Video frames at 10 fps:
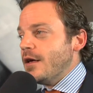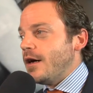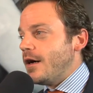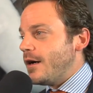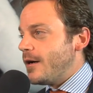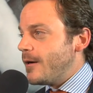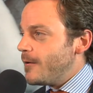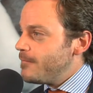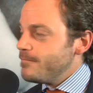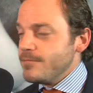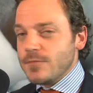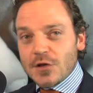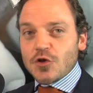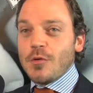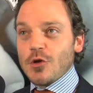Uh,
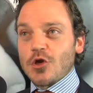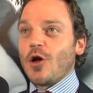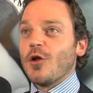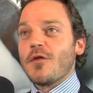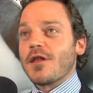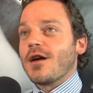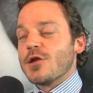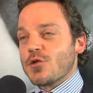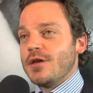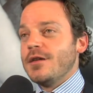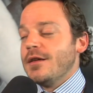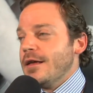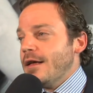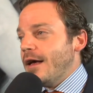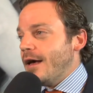distribution all over the country.
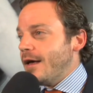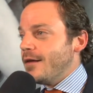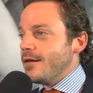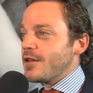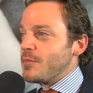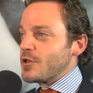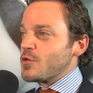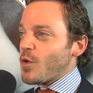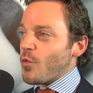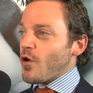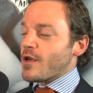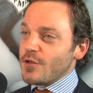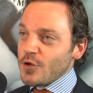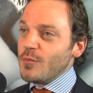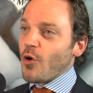And as much as we're working
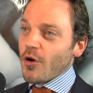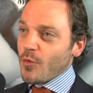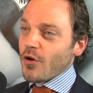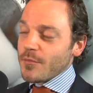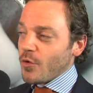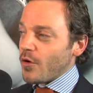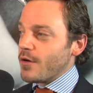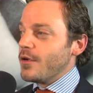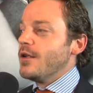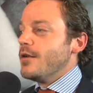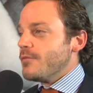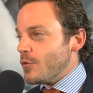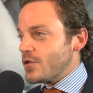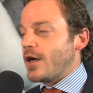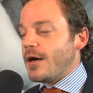to do more and more and more, it
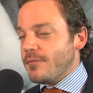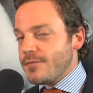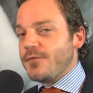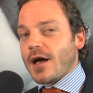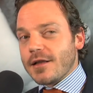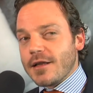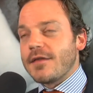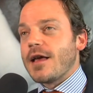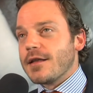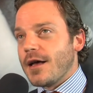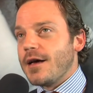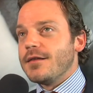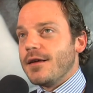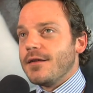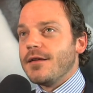was time finally to take a night
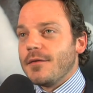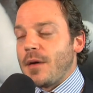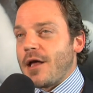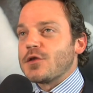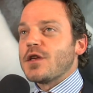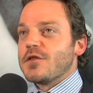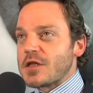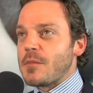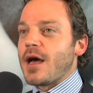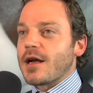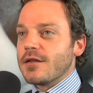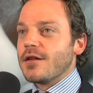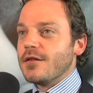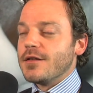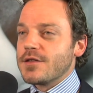and pat ourselves on the back a
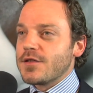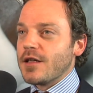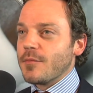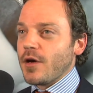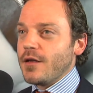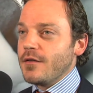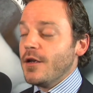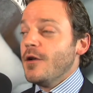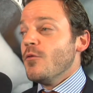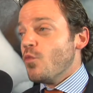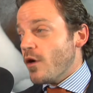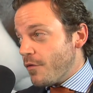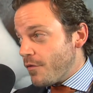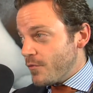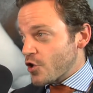little and celebrate with
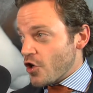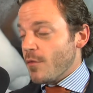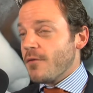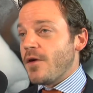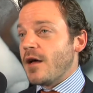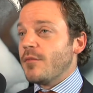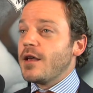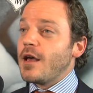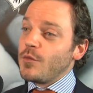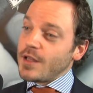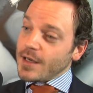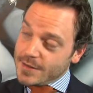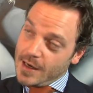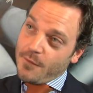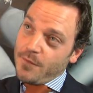the Sherman family and with the
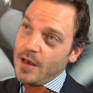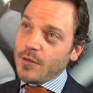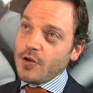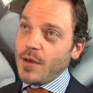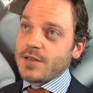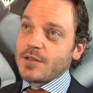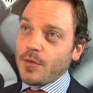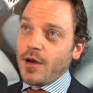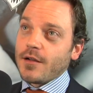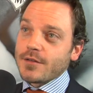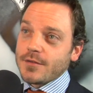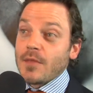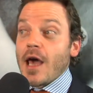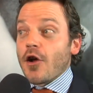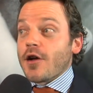Quesada family who makes the product
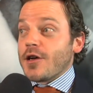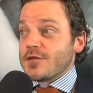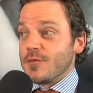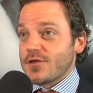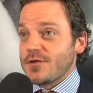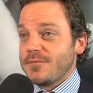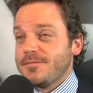and our customers.